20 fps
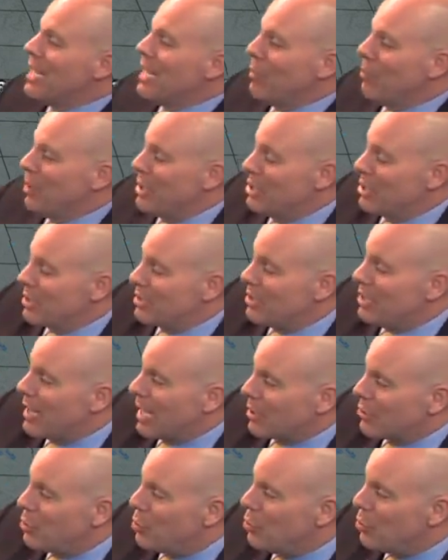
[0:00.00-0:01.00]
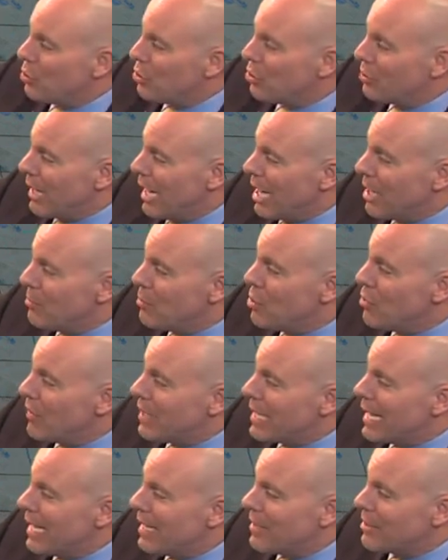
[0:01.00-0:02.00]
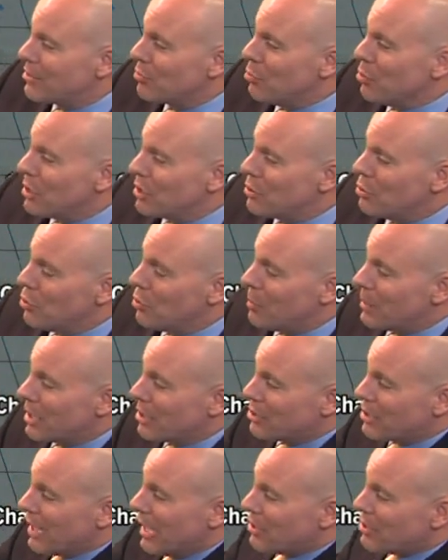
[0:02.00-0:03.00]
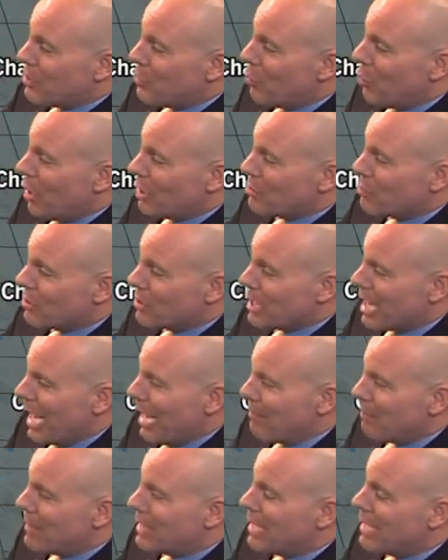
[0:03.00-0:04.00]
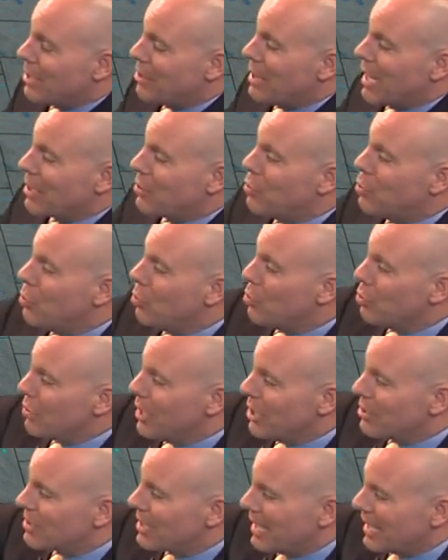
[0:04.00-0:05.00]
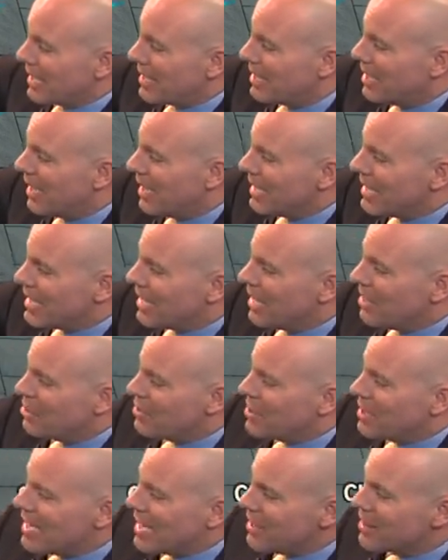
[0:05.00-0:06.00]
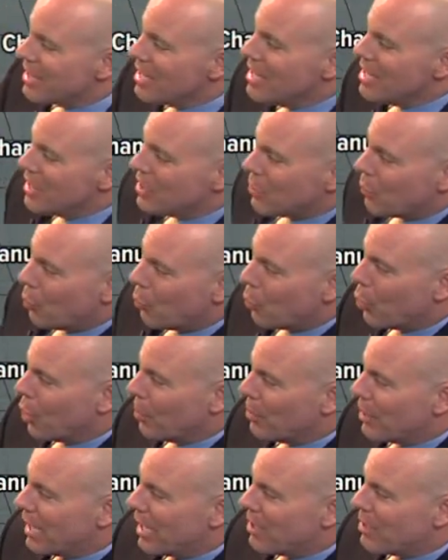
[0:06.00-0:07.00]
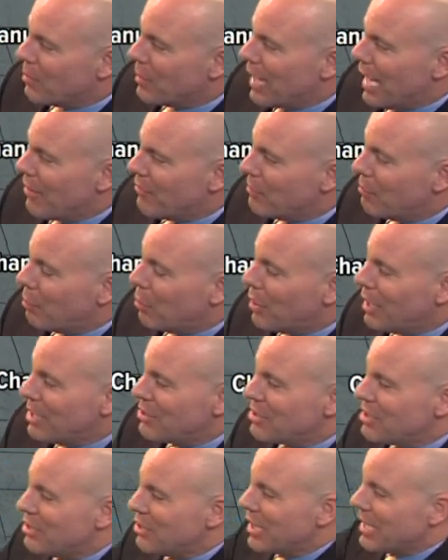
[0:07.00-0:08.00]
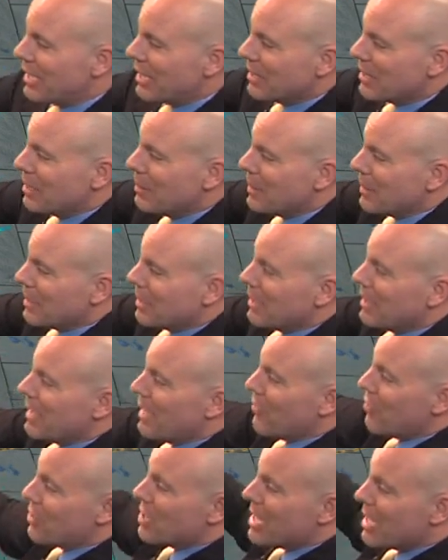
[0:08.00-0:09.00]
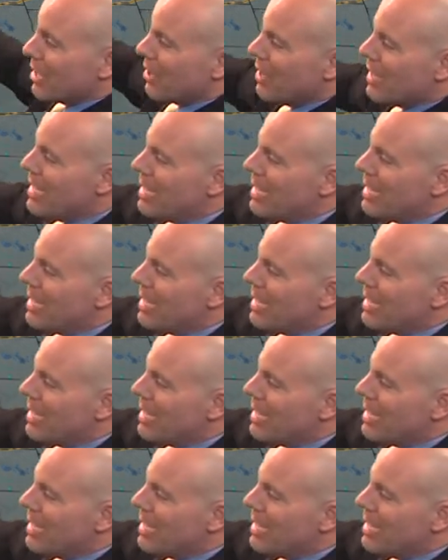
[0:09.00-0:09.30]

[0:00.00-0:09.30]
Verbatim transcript: And when you can see that cooler air moving in, it's really cool because you can actually watch what's happening here. That cooler air is kind of cutting underneath the warmer air that we have in place and you're getting a little bit of lift here.